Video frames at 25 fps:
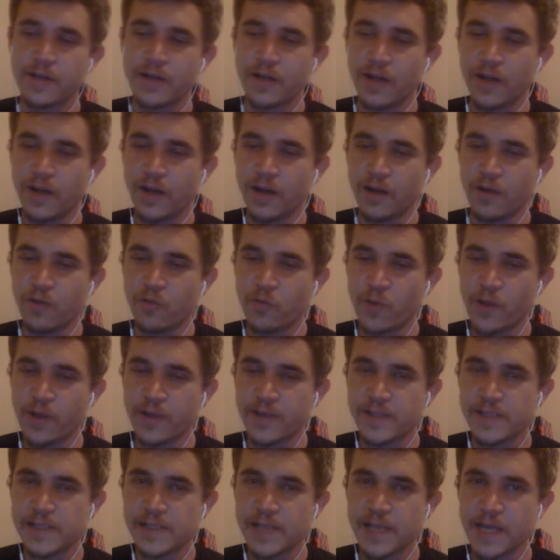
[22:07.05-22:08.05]

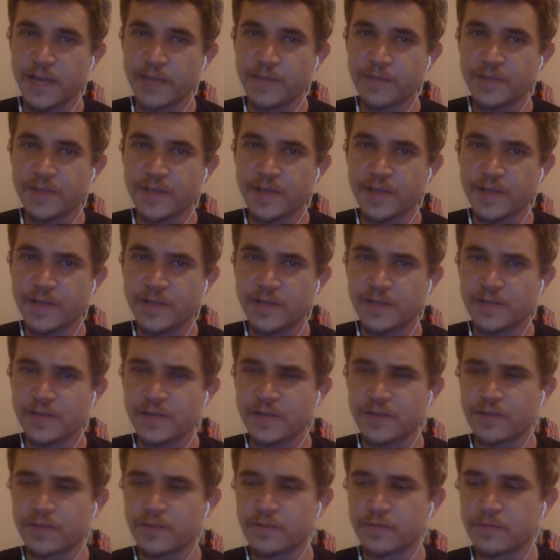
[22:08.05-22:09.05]
When Sam says,
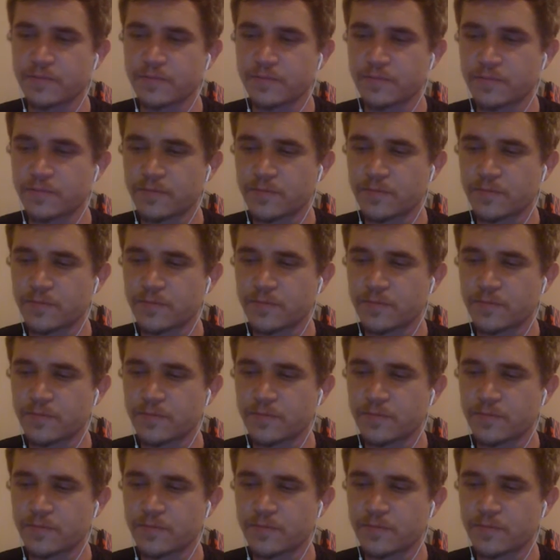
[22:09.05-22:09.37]
you know,